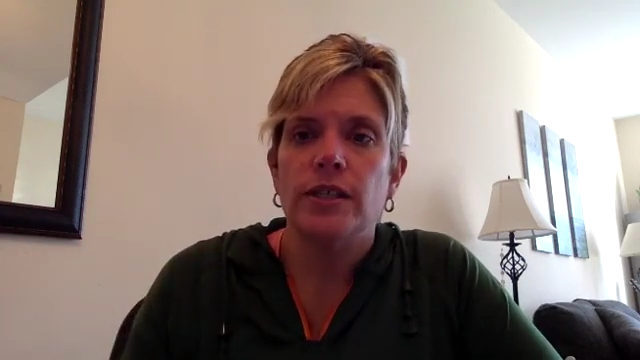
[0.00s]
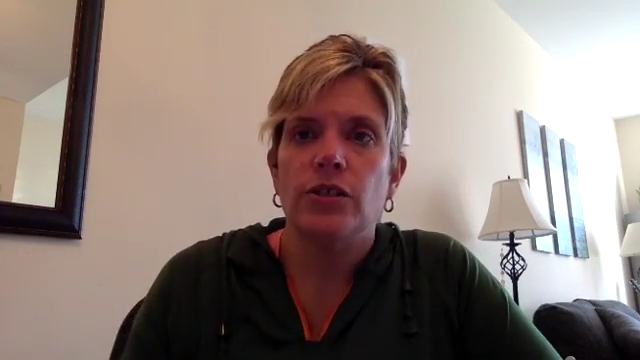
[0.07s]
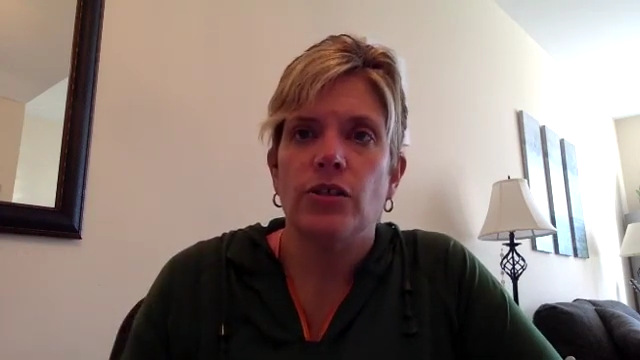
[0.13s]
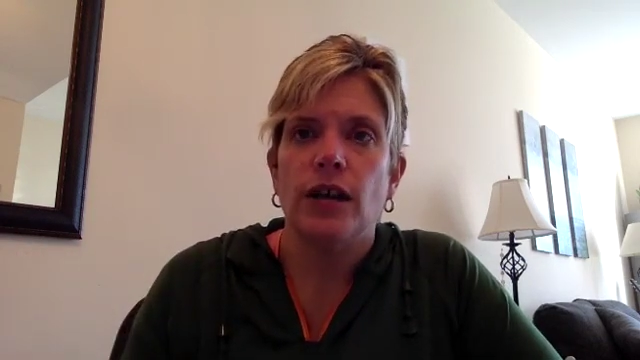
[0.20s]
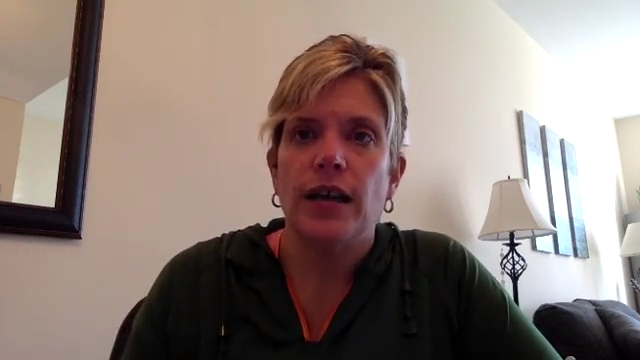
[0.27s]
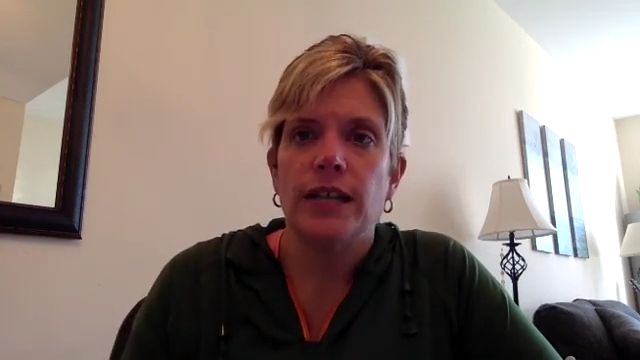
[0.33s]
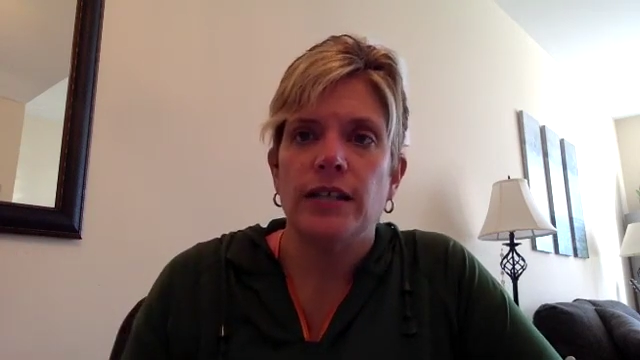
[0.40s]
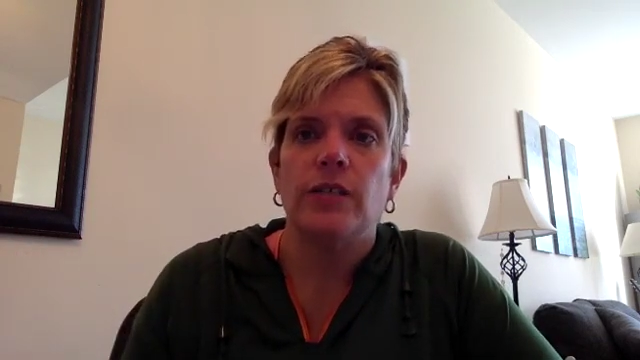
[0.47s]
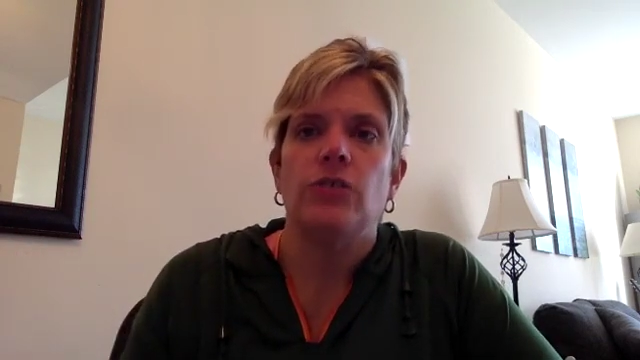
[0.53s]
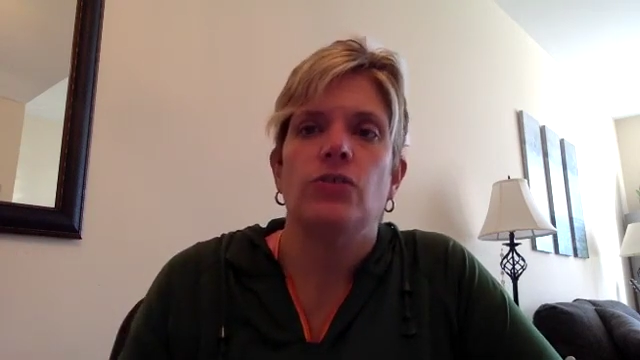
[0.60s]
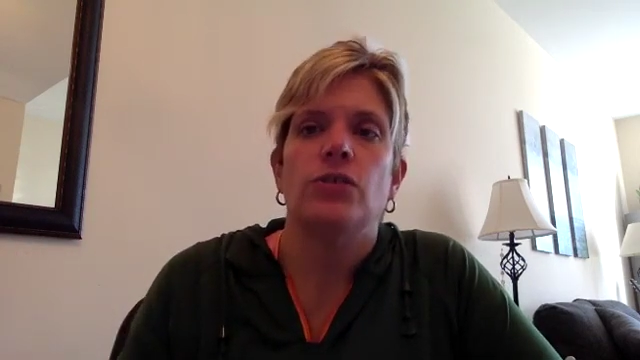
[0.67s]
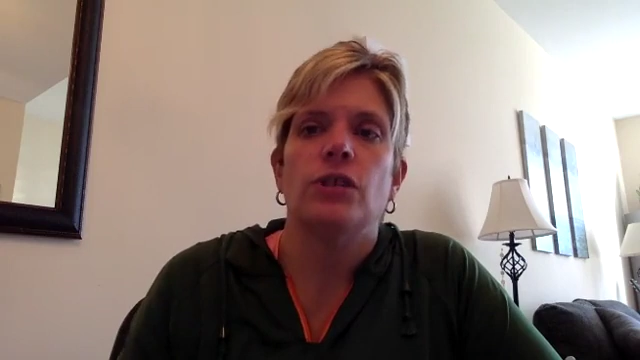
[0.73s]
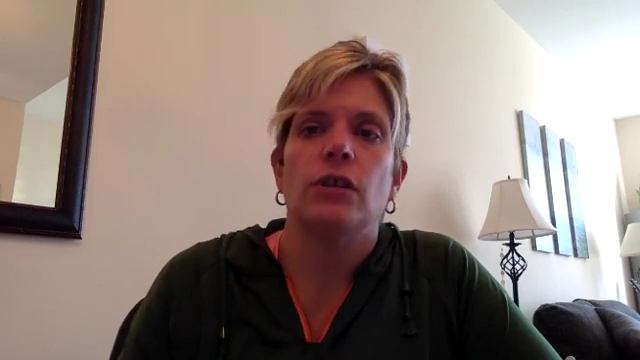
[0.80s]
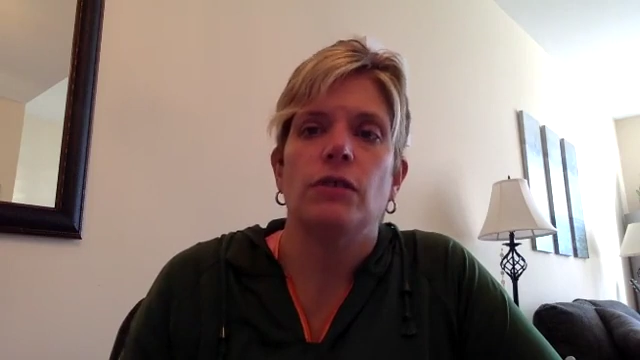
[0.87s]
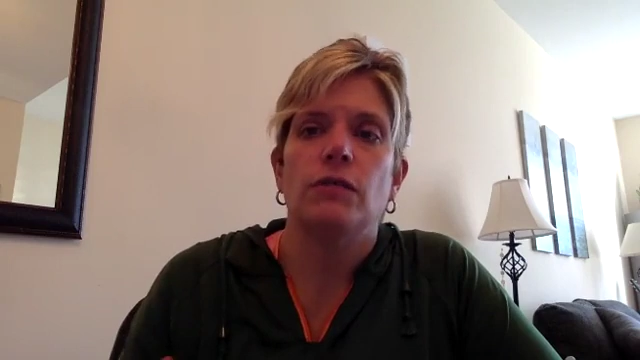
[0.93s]
you're asking
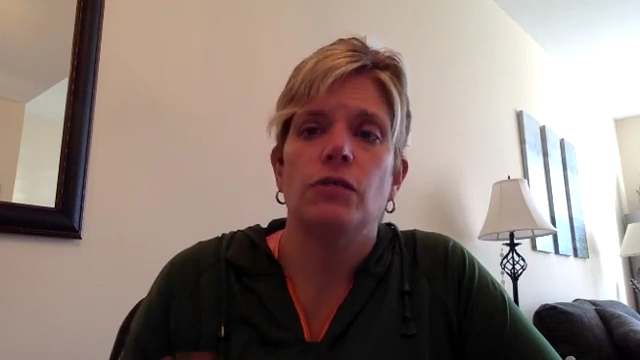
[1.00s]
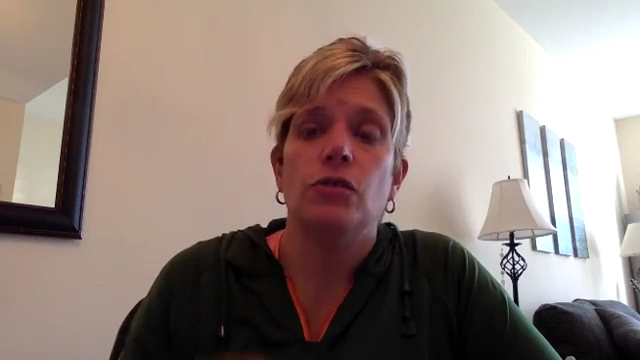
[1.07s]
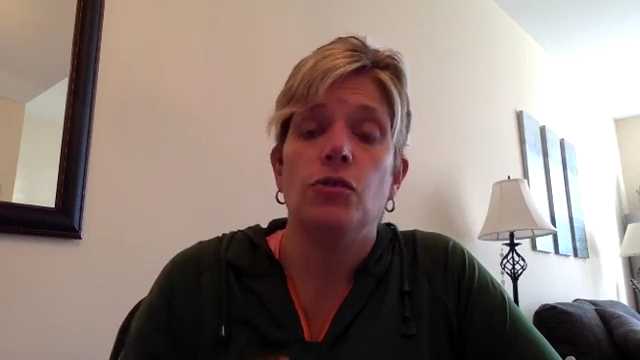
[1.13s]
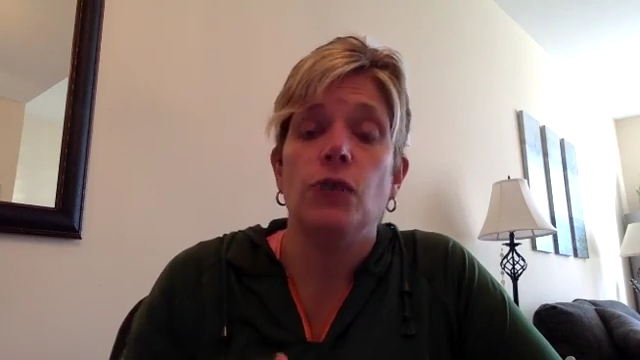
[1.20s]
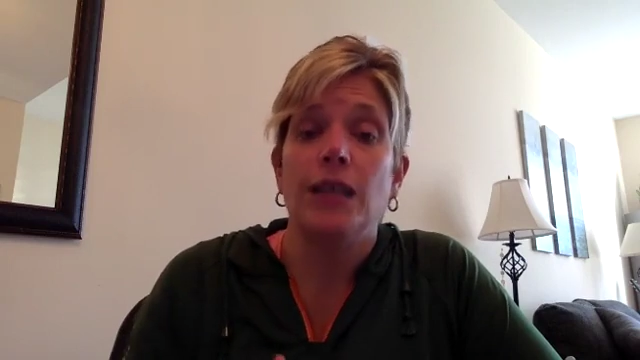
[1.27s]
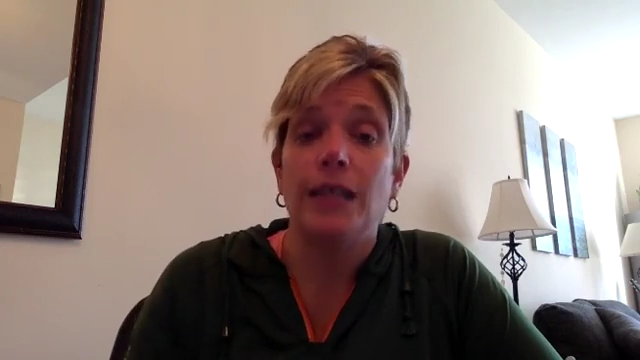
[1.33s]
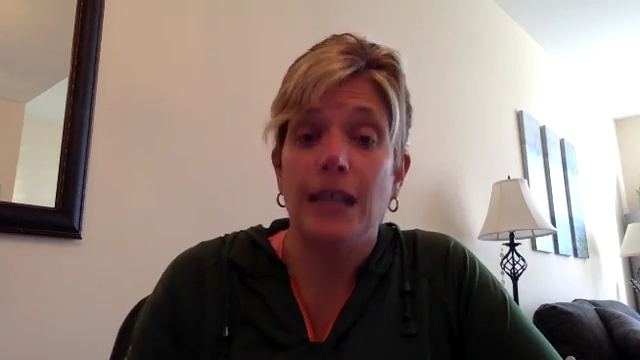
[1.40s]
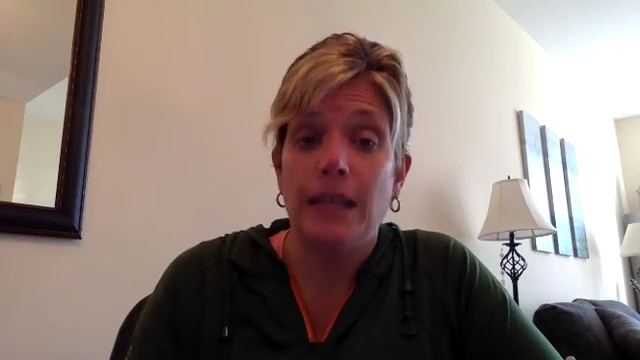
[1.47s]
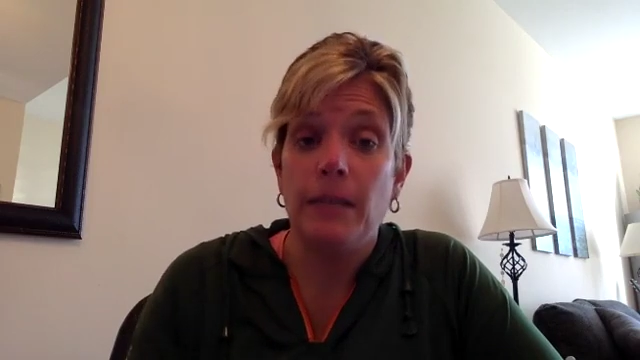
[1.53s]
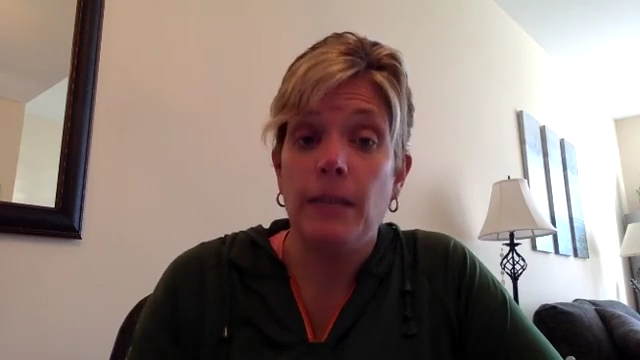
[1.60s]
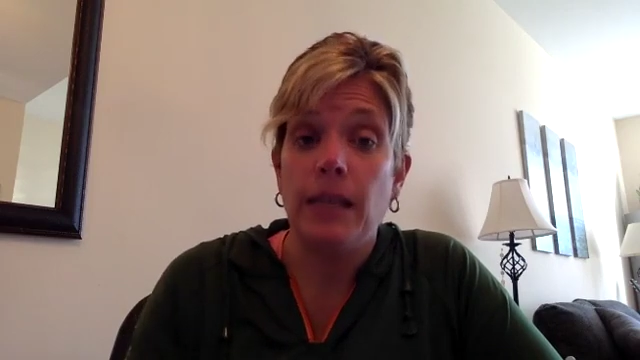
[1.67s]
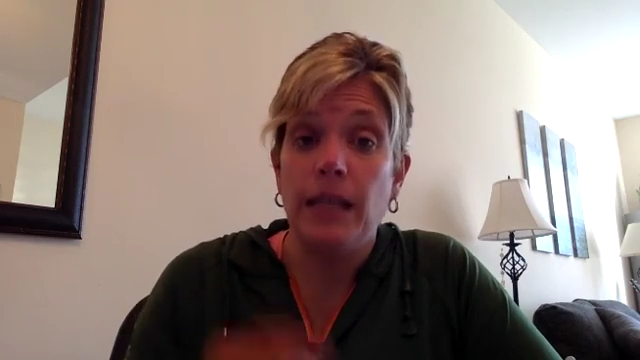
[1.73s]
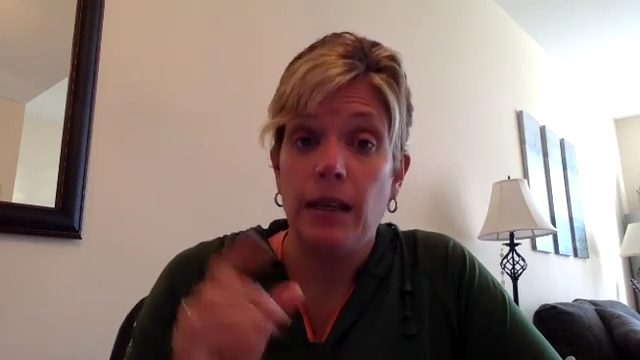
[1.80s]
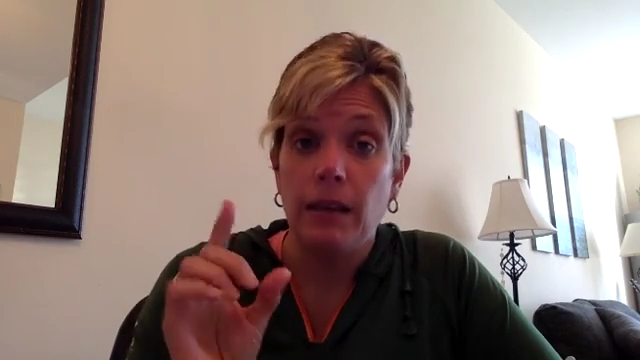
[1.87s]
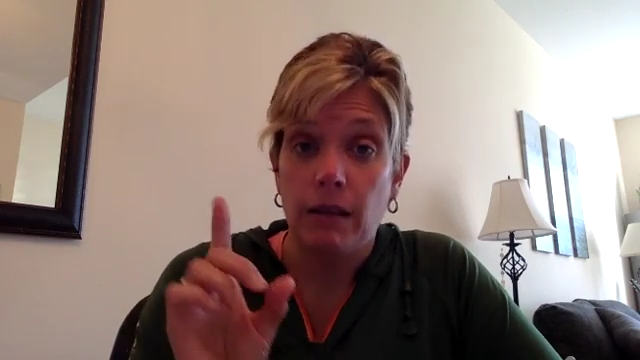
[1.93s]
yourself, do I like
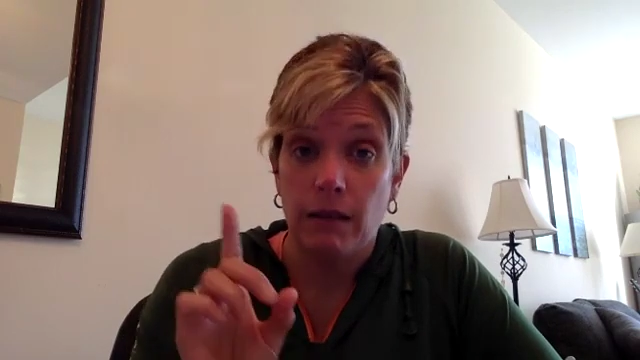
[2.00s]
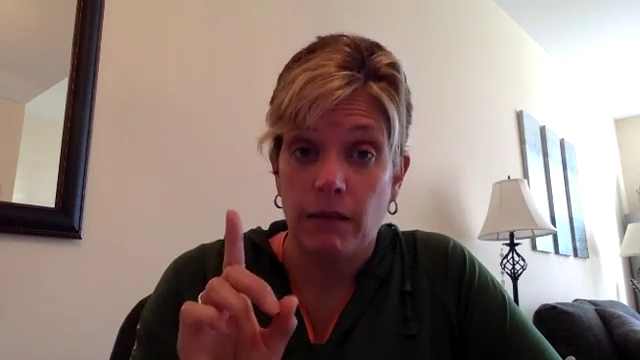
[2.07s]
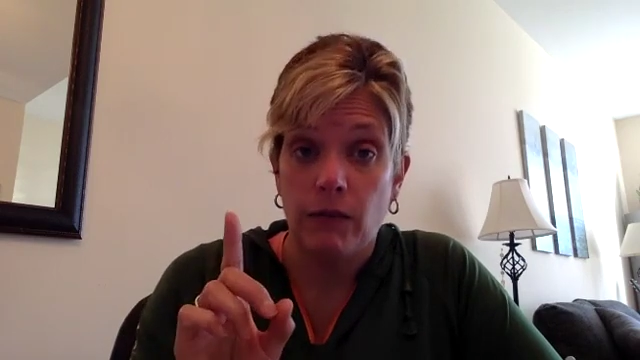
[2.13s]
me?